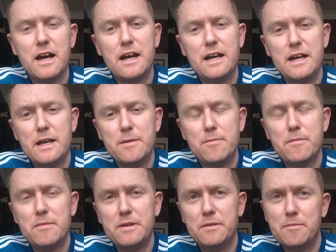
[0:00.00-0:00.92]

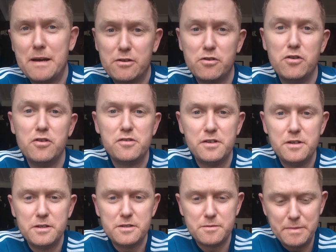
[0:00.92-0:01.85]

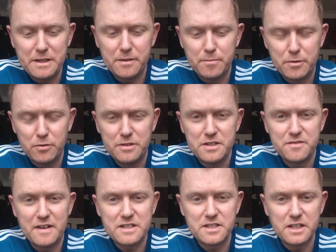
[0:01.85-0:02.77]
macronutrients being
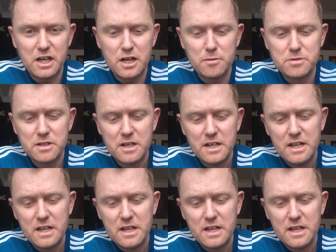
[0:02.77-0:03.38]
proteins, fats and carbs.